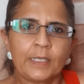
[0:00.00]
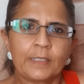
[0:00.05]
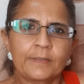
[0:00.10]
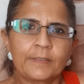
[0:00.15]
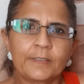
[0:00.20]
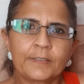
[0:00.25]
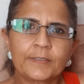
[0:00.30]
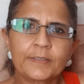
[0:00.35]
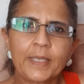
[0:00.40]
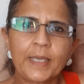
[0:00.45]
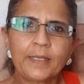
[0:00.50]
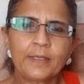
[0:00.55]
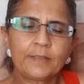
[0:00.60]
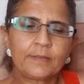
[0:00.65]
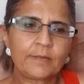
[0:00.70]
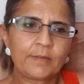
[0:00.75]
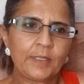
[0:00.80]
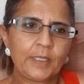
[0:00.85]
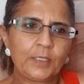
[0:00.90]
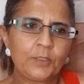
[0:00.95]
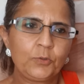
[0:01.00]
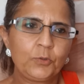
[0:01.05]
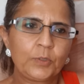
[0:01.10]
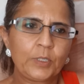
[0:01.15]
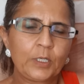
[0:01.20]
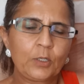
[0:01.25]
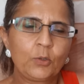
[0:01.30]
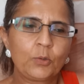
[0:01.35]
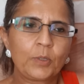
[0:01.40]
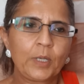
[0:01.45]
The second thing you
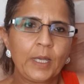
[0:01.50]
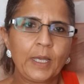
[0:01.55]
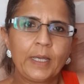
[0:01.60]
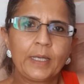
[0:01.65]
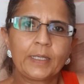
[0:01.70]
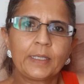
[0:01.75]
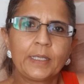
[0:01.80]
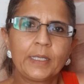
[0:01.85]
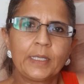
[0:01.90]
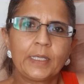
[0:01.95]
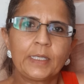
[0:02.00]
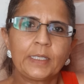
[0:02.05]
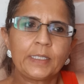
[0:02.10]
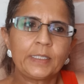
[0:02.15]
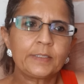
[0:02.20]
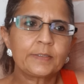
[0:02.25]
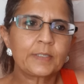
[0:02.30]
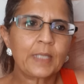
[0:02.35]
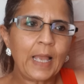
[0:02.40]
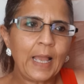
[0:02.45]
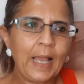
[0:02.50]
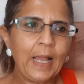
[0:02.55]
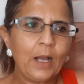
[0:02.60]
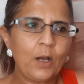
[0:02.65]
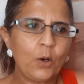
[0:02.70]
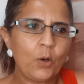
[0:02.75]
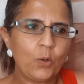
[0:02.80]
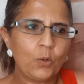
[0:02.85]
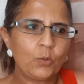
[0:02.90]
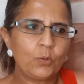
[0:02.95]
can look at is
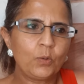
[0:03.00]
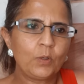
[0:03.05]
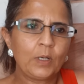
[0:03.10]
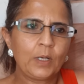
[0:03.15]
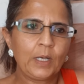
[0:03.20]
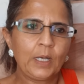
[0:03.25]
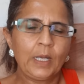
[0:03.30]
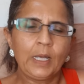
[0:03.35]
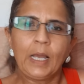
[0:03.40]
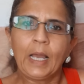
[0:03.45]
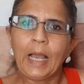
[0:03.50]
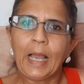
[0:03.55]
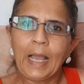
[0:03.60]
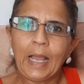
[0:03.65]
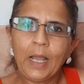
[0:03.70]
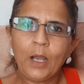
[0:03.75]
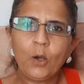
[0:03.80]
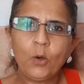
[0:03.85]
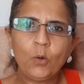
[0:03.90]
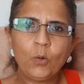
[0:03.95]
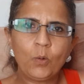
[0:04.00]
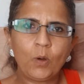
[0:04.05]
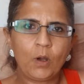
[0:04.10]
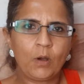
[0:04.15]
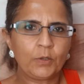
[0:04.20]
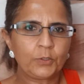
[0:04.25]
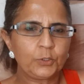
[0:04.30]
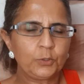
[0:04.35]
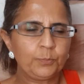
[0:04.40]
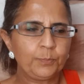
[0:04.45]
how. How
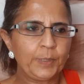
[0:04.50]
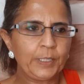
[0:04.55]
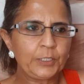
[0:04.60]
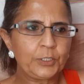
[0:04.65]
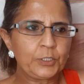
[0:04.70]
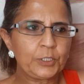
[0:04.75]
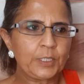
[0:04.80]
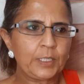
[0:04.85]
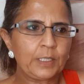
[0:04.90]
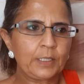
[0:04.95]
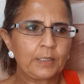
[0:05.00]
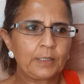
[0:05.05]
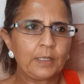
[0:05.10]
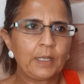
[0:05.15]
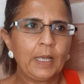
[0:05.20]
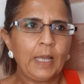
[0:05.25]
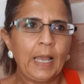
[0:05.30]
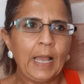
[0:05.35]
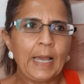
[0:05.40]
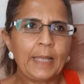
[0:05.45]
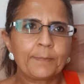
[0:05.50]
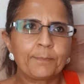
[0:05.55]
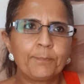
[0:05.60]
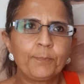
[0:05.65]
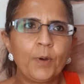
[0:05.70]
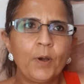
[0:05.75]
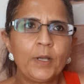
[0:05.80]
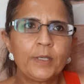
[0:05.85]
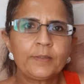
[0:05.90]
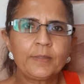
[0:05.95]
are you binging? And
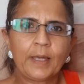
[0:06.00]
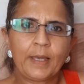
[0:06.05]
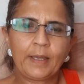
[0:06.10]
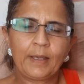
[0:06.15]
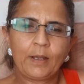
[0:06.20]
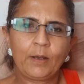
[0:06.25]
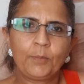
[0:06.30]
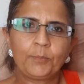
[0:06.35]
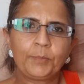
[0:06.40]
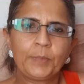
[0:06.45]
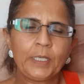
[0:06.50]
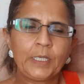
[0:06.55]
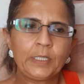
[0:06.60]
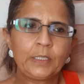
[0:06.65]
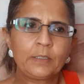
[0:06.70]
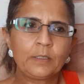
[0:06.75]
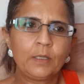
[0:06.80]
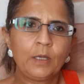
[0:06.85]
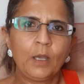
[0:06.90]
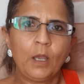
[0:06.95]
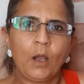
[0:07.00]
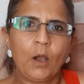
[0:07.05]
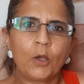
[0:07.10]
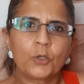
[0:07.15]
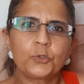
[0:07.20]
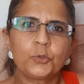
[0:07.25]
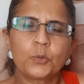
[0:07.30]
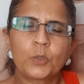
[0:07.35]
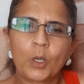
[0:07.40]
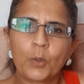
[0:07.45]
by that, I mean, are
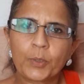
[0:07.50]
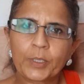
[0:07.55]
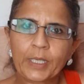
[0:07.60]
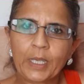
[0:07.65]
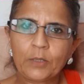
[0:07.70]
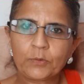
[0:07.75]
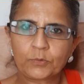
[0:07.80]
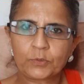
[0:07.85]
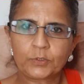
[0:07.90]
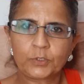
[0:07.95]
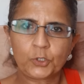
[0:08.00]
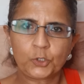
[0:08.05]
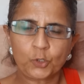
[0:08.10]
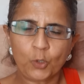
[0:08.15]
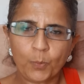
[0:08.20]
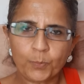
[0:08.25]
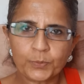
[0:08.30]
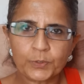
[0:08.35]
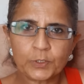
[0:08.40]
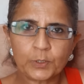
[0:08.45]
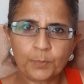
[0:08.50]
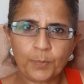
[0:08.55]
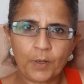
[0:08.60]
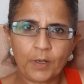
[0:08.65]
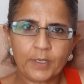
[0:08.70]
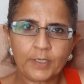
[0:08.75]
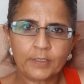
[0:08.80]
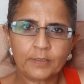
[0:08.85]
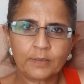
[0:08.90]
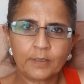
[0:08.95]
you going out to the shops to
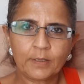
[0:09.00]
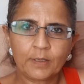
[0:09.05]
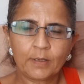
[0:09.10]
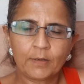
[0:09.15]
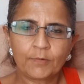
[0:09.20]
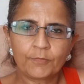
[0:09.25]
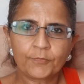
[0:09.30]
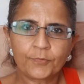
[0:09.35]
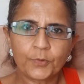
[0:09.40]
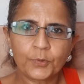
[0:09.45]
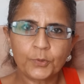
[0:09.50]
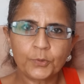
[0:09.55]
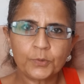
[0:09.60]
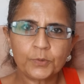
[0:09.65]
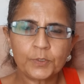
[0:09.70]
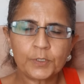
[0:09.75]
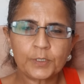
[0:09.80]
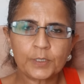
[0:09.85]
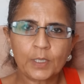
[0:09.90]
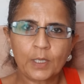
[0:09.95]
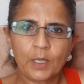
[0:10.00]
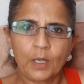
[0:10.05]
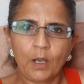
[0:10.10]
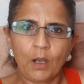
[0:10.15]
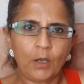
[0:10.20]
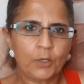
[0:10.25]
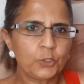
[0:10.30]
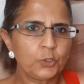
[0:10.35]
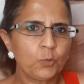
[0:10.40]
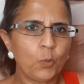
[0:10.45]
buy food?
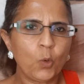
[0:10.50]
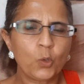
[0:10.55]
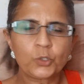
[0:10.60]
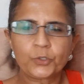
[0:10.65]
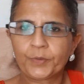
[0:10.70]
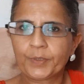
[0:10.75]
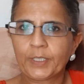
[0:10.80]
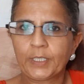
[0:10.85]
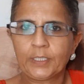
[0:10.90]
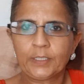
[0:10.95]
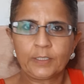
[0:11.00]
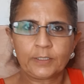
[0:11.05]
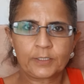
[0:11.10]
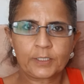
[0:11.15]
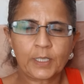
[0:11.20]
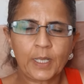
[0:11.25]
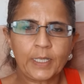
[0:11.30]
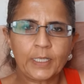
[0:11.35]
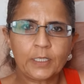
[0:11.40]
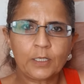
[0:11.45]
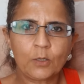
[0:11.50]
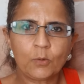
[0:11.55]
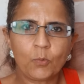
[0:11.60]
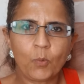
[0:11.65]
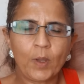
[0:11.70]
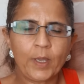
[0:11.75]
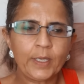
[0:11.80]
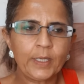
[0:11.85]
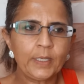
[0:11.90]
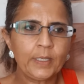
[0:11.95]
Are you ordering in a
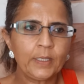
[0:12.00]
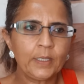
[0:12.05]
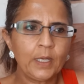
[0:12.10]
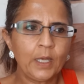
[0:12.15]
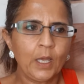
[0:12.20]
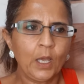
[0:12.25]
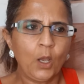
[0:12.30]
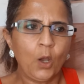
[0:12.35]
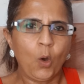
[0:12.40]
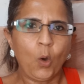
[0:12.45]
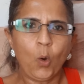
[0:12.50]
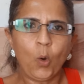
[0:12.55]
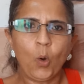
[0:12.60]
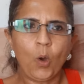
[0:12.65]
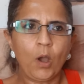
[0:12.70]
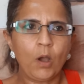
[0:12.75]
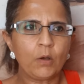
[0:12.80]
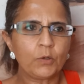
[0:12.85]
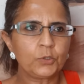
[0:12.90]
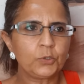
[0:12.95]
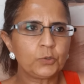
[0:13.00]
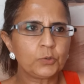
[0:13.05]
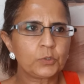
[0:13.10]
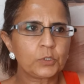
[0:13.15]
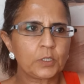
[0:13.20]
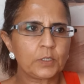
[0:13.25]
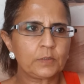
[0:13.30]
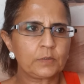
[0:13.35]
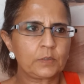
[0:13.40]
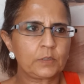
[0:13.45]
takeaway? Or are you
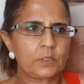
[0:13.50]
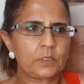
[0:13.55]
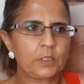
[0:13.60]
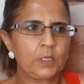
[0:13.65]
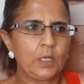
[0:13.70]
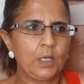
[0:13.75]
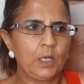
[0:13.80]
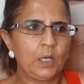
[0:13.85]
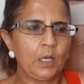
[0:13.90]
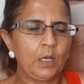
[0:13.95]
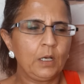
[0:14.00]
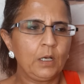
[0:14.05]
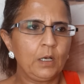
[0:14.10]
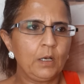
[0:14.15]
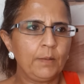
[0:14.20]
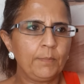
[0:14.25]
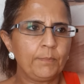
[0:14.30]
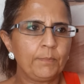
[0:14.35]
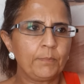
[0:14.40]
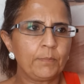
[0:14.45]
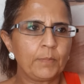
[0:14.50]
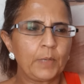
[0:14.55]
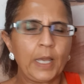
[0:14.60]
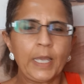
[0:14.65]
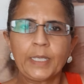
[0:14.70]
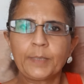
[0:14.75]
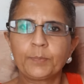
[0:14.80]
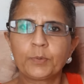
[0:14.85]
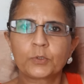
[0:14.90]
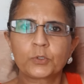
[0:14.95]
just
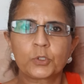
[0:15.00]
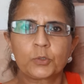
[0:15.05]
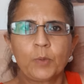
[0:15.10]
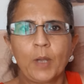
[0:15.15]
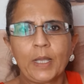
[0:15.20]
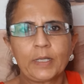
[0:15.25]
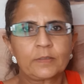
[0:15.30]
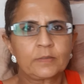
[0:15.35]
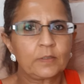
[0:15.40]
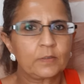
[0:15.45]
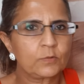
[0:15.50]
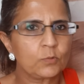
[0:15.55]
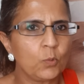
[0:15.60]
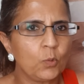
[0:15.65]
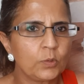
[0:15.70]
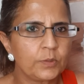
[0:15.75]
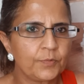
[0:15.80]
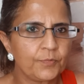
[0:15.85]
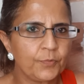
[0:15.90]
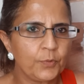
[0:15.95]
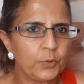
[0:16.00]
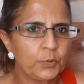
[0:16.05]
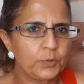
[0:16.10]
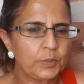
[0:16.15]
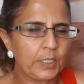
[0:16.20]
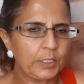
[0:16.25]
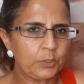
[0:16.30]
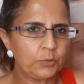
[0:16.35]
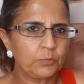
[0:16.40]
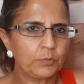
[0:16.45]
able to access all the food
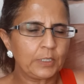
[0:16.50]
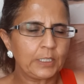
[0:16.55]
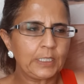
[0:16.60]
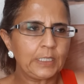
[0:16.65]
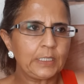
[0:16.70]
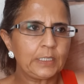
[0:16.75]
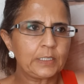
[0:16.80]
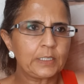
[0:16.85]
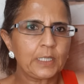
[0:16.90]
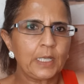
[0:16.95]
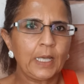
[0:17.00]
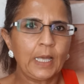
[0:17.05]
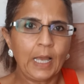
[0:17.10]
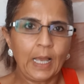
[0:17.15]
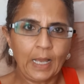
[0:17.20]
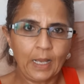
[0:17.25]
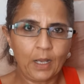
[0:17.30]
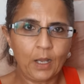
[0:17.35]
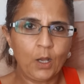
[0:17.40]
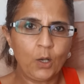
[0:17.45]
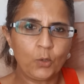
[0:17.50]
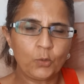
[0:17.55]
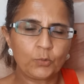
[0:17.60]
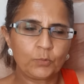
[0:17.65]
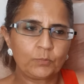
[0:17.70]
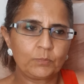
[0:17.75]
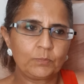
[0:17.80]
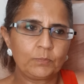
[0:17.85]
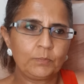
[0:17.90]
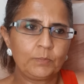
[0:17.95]
that you need at
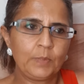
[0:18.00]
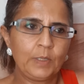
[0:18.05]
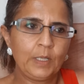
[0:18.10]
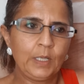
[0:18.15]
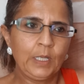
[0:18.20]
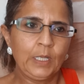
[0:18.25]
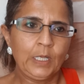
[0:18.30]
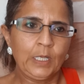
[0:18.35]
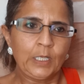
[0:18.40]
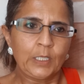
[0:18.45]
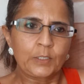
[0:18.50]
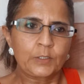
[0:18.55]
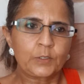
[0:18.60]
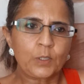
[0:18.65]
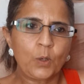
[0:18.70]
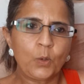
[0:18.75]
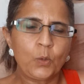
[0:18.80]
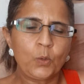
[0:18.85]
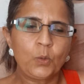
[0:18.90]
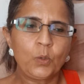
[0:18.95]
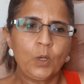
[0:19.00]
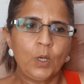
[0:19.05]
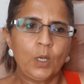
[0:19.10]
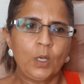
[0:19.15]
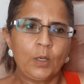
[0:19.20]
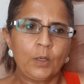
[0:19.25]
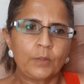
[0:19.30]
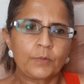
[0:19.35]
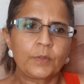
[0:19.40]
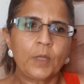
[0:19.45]
home? So
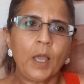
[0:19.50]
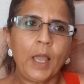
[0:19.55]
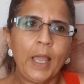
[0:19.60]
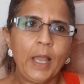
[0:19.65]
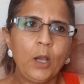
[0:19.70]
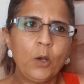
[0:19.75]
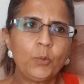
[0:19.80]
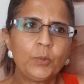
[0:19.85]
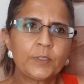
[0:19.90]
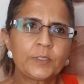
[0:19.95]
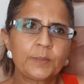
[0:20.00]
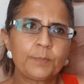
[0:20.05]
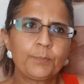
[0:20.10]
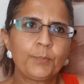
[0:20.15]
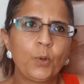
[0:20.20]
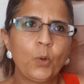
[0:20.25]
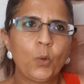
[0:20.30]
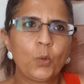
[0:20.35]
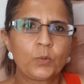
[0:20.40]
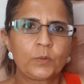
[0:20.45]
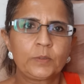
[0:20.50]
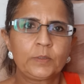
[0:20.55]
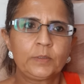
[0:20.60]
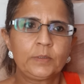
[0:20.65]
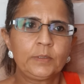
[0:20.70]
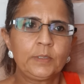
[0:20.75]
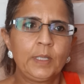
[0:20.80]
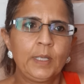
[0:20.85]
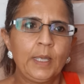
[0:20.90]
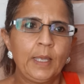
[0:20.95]
the how is
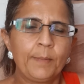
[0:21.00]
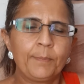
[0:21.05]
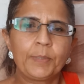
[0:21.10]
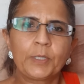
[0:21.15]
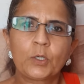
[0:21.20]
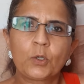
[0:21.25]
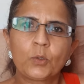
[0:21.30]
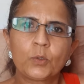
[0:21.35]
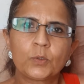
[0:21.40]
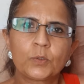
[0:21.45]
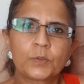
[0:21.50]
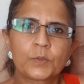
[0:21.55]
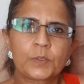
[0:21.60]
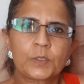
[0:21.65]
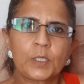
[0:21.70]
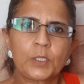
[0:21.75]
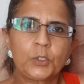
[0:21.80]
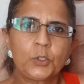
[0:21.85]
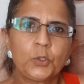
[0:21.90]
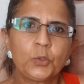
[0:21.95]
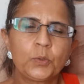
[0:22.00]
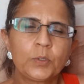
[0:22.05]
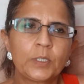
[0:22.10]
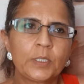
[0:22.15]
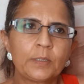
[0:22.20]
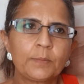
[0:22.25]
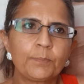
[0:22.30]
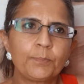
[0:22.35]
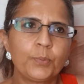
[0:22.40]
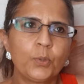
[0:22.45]
important, because you
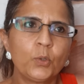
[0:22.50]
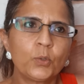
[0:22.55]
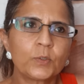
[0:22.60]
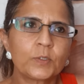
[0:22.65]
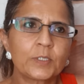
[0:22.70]
can put